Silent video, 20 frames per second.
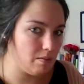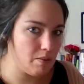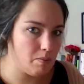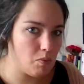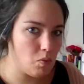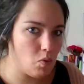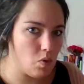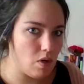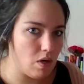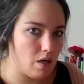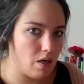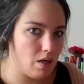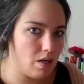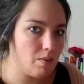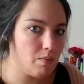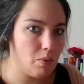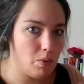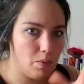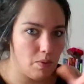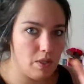bit more,
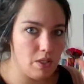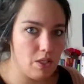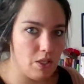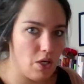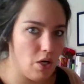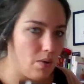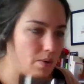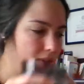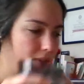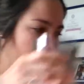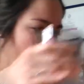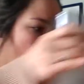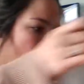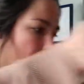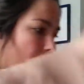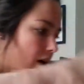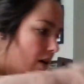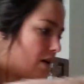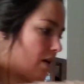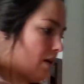but we're going to go with
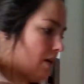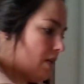that.